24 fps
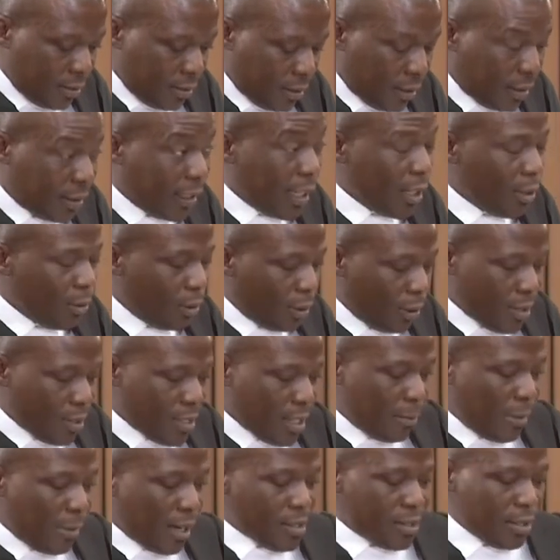Thank you,
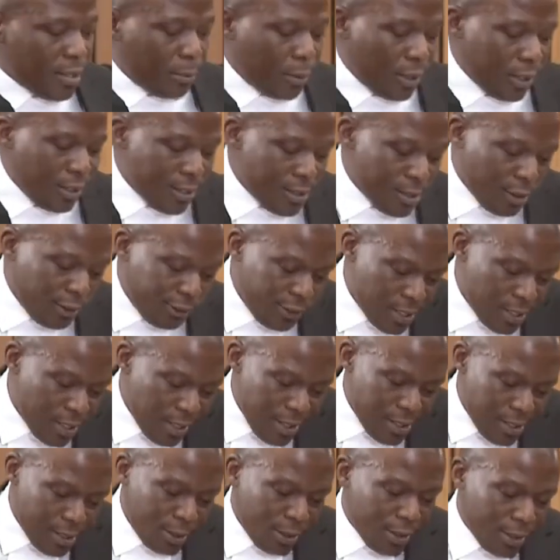Doctor. Amongst the police
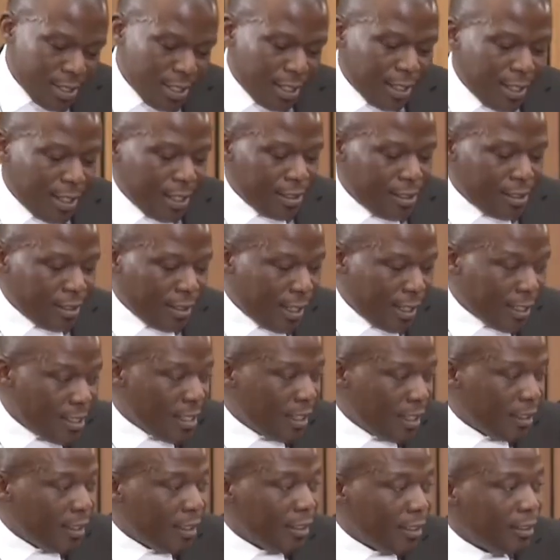officers, Doctor, that
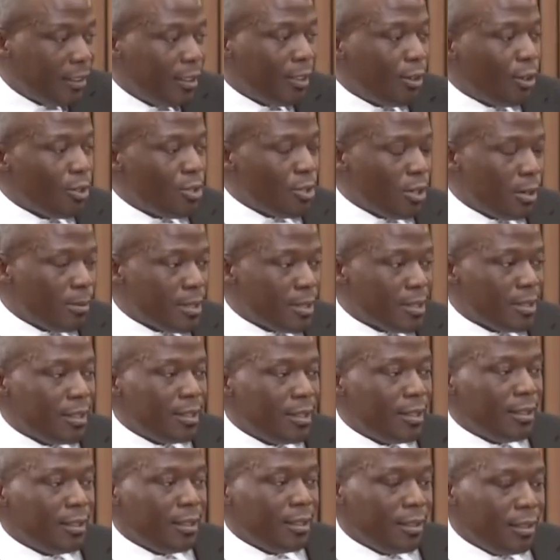attended the
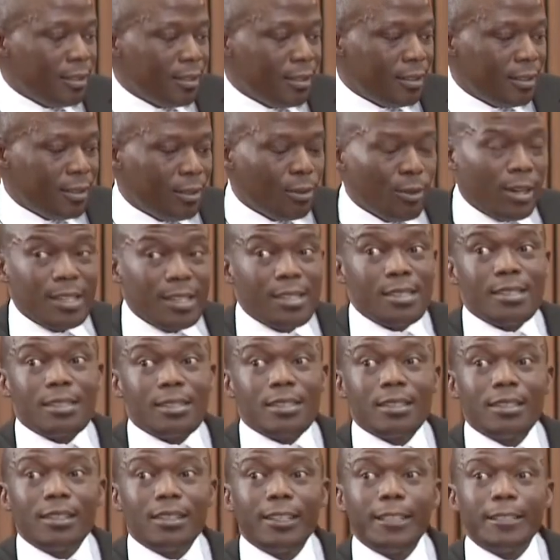autopsy
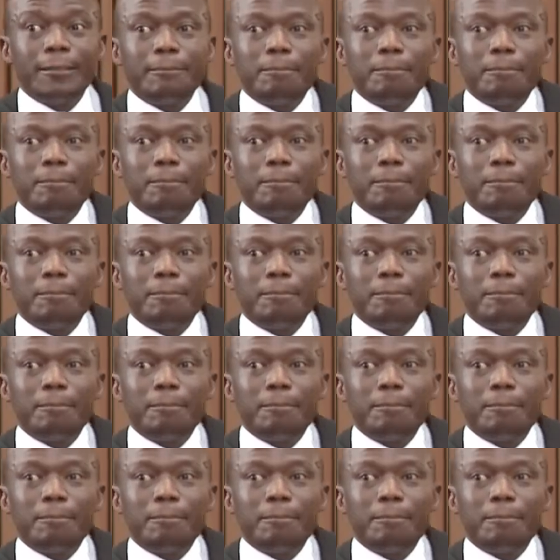was